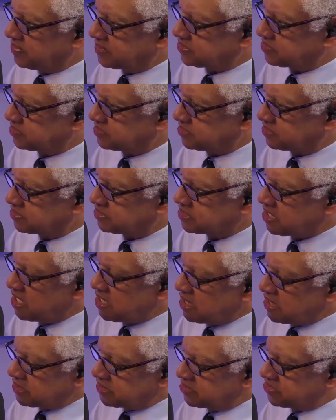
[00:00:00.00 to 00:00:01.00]
businesses
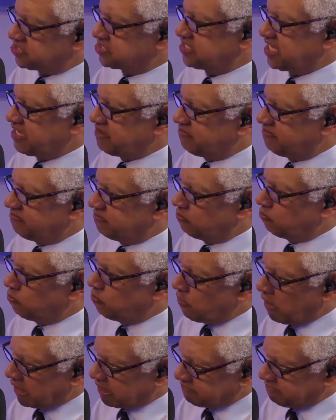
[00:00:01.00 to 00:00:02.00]
to stay
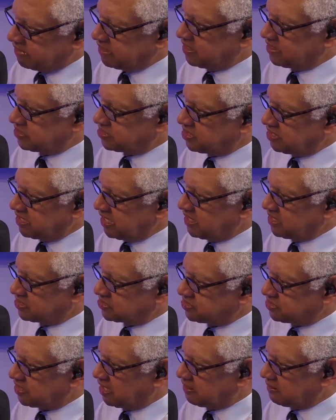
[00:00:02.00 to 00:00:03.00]
relevant in
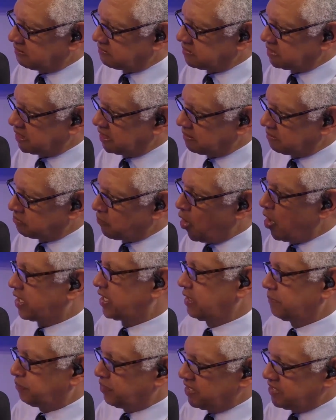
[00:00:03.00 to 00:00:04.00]
today's
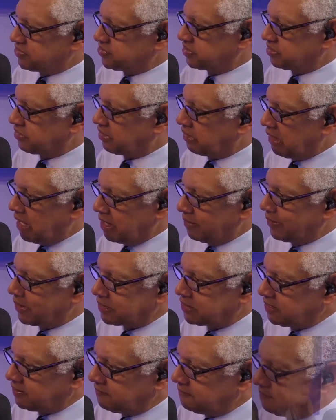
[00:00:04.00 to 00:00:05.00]
marketplace and climate?